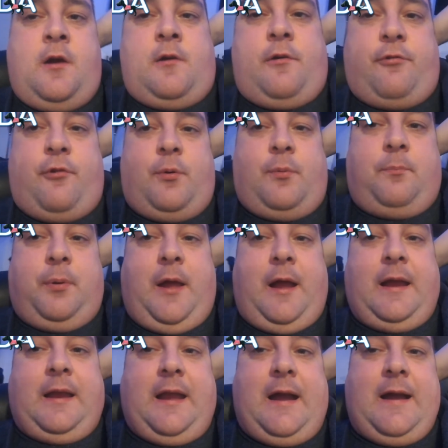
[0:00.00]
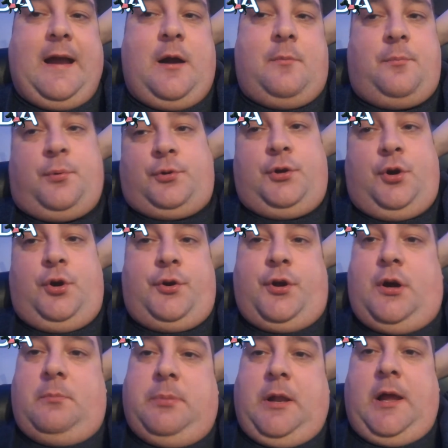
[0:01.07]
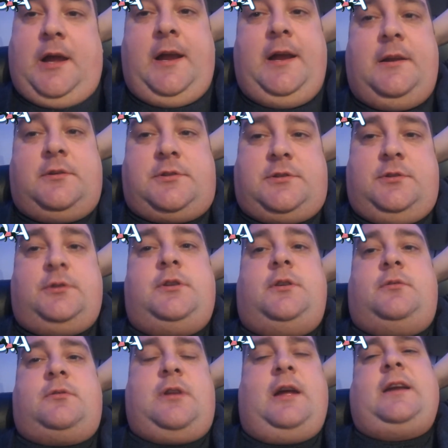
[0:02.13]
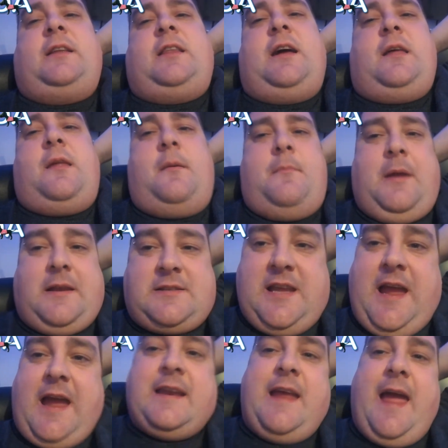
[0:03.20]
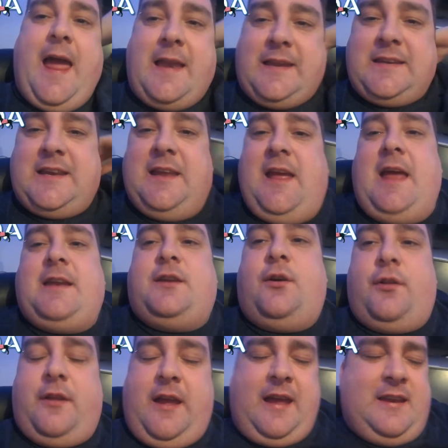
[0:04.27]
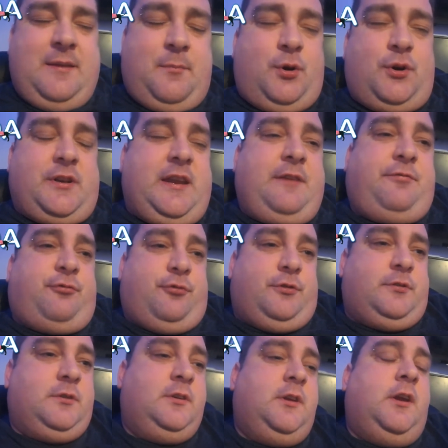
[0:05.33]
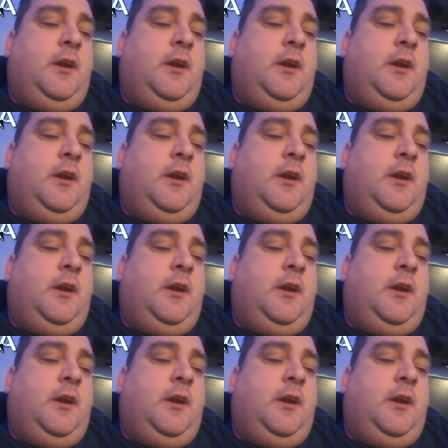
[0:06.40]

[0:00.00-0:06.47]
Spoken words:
throw a blind guy out, but you're not blind, so you know, like that makes it any more different.